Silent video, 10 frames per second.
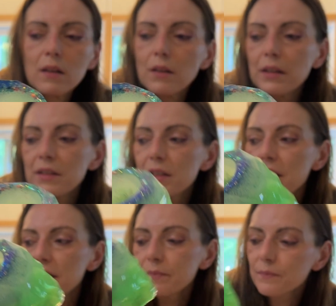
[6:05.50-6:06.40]
Is
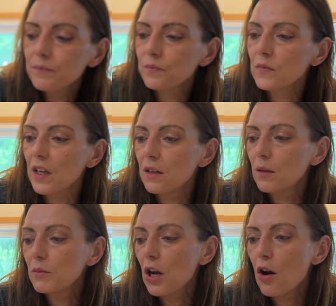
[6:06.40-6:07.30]
he? Tell
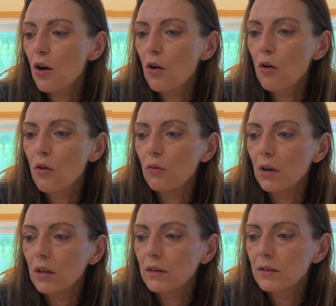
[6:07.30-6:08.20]
him no.
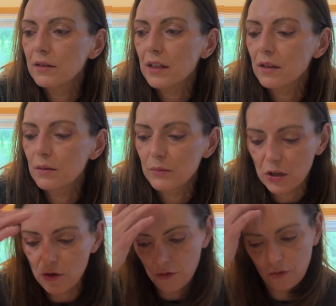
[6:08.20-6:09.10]
Tell him
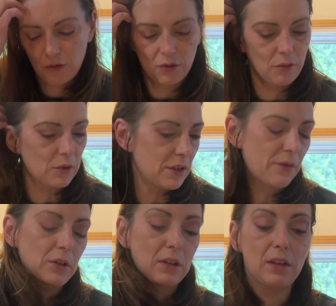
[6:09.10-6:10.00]
no. Oh, we're
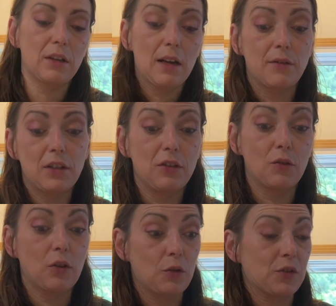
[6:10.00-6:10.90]
definitely gonna have to do
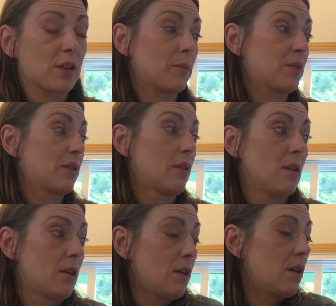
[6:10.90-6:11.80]
close-ups
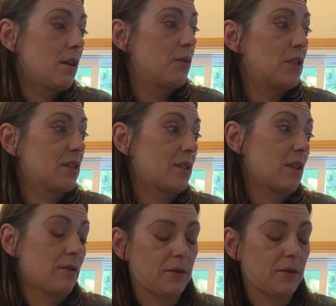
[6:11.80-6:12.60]
of this stuff.